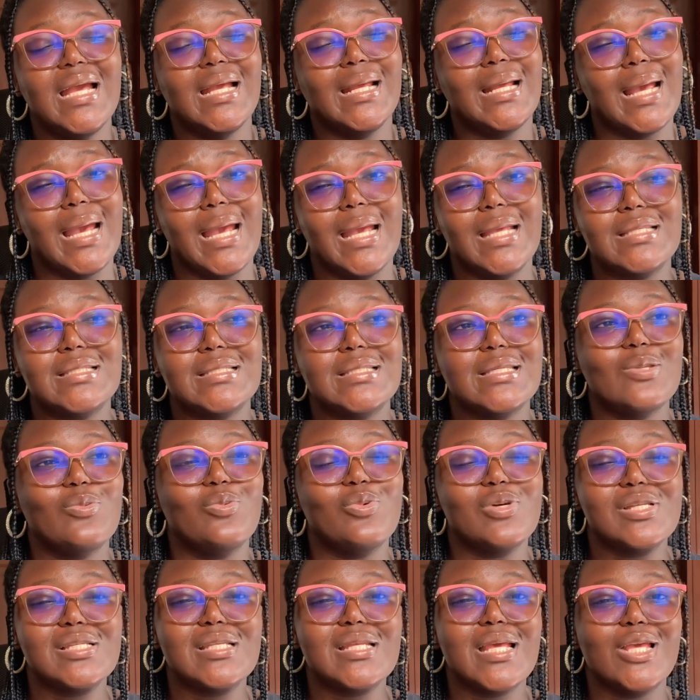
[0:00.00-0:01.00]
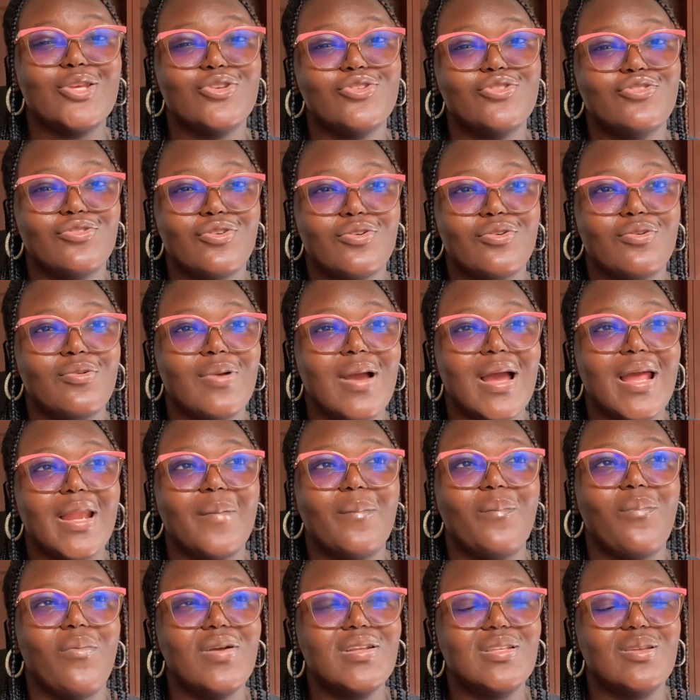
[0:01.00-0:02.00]
Guys, it was a struggle. At the
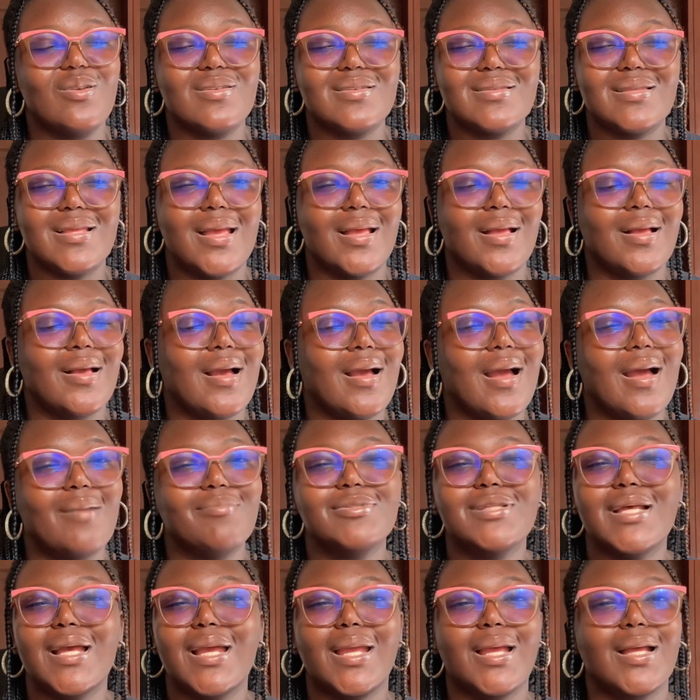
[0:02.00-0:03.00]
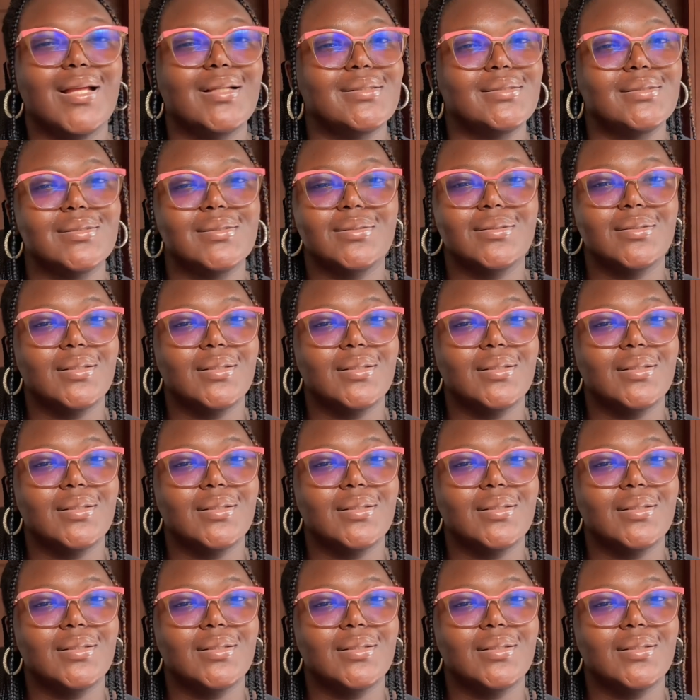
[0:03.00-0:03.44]
point, I was like, I'm tired.